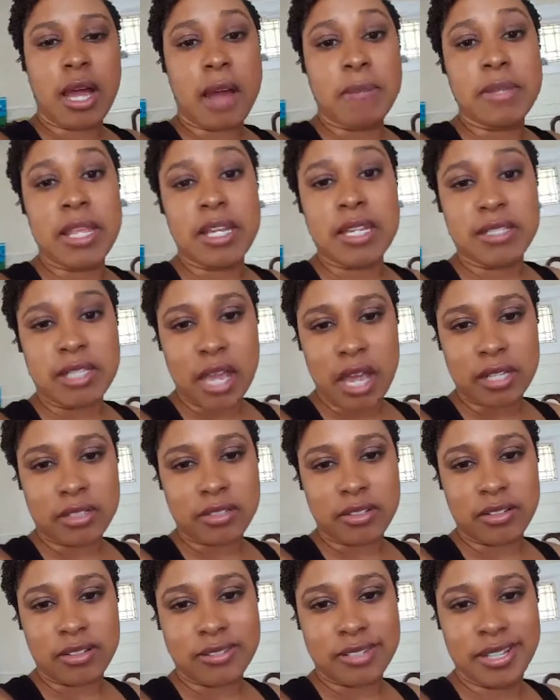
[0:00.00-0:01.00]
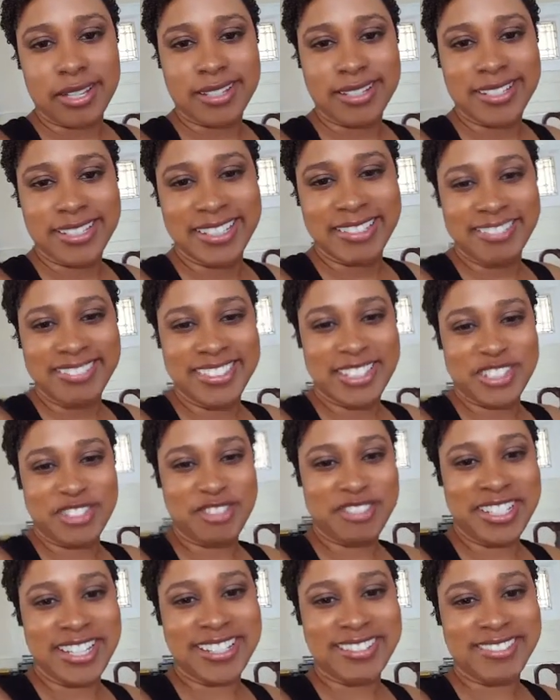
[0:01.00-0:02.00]
I'm not a doctor.
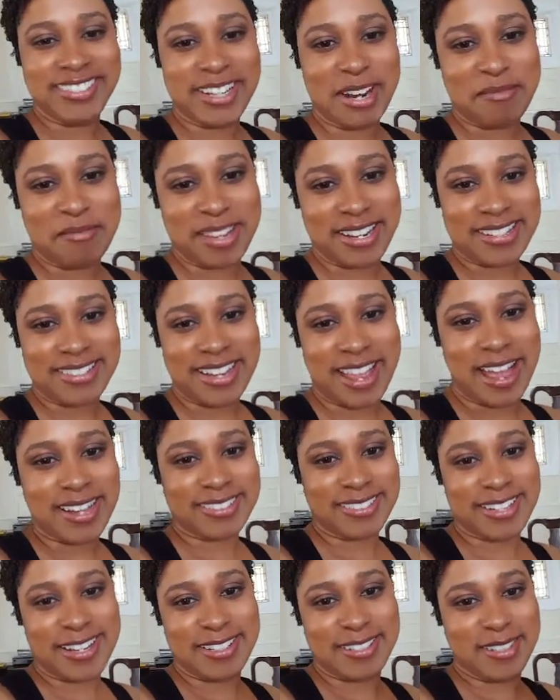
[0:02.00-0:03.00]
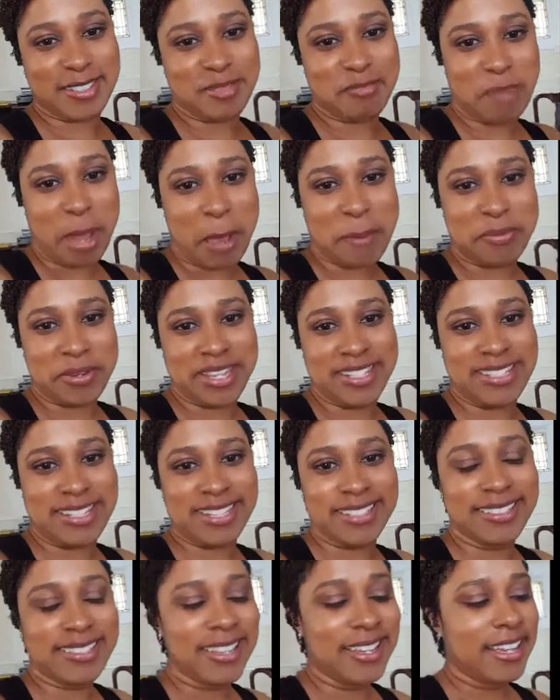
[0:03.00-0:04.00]
Just reiterate, I'm not a doctor. That's just my
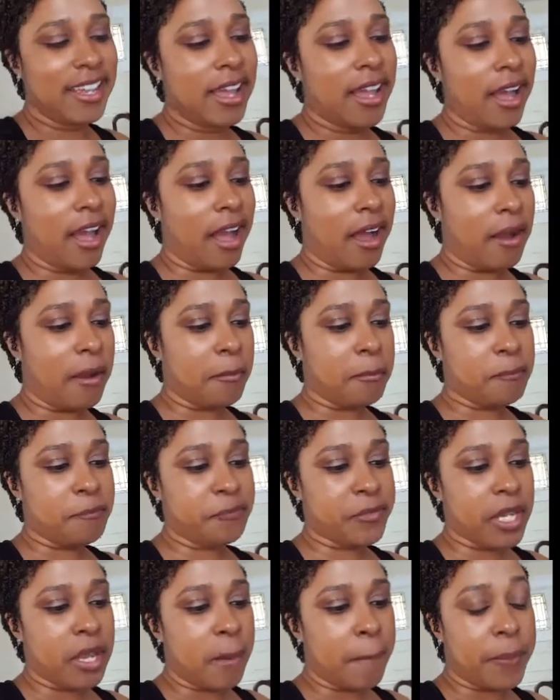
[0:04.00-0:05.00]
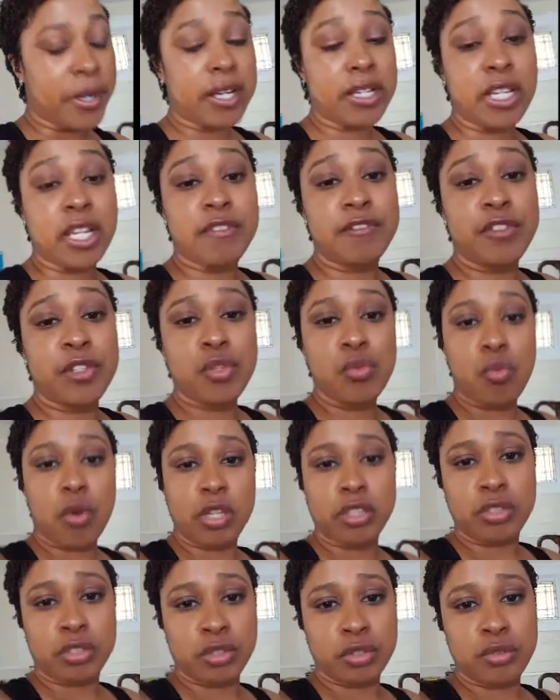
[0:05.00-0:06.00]
opinion. But if you
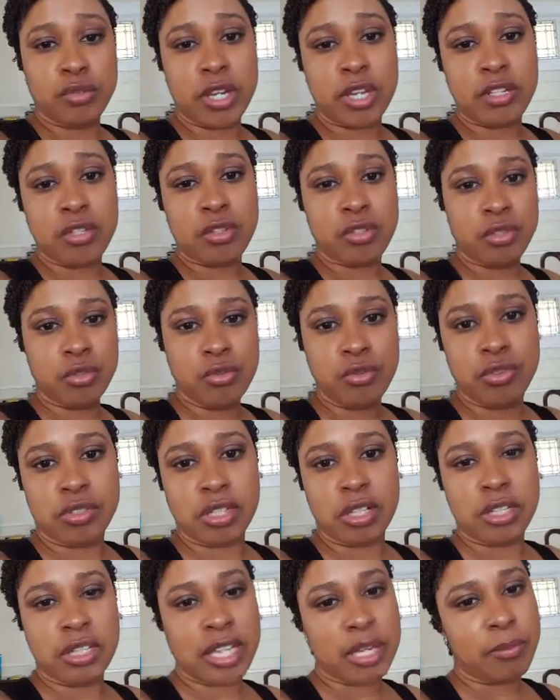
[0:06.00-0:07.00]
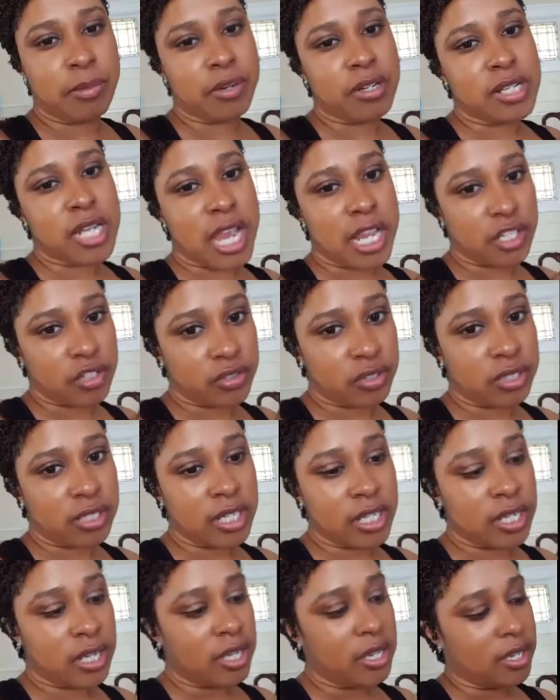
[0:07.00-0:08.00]
want to induce labor
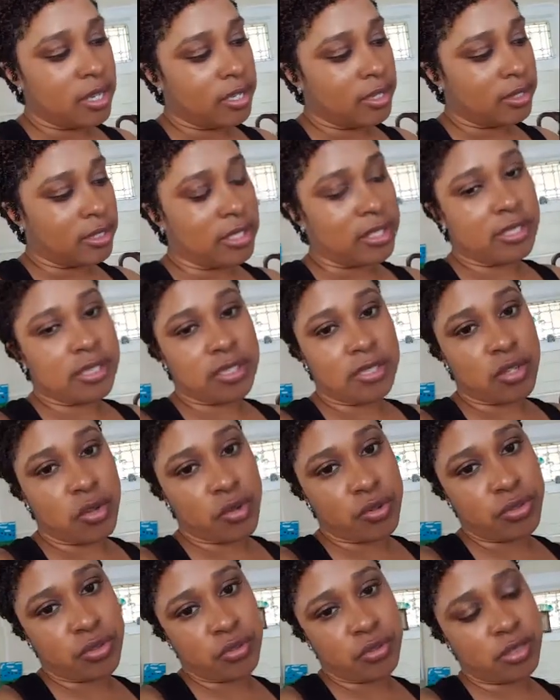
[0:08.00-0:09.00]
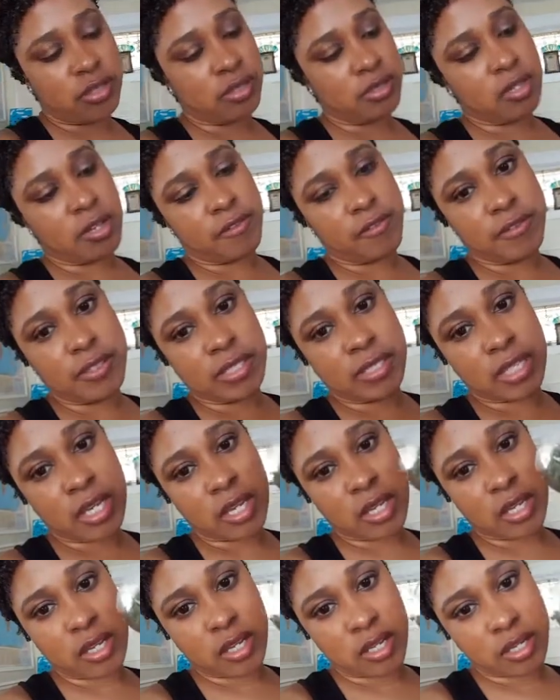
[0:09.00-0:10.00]
naturally, this is also the stuff to
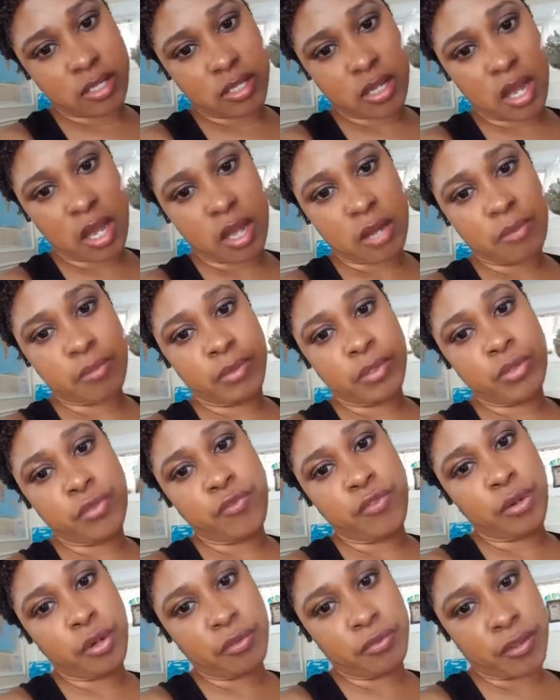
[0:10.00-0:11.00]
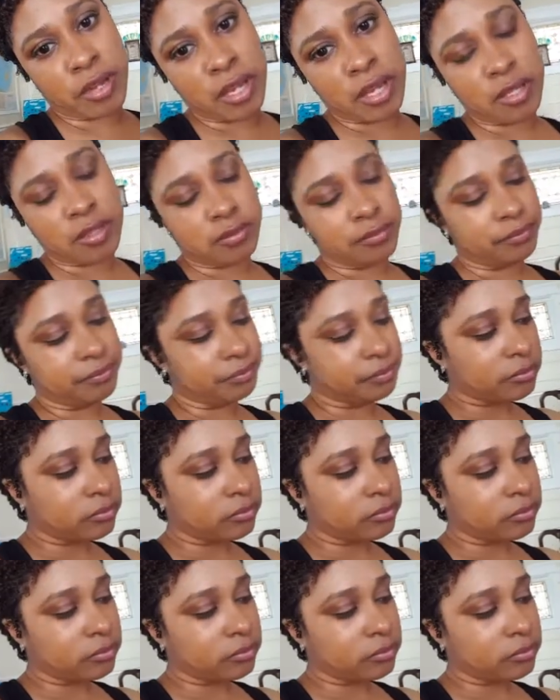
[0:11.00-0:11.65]
take, blue vervain.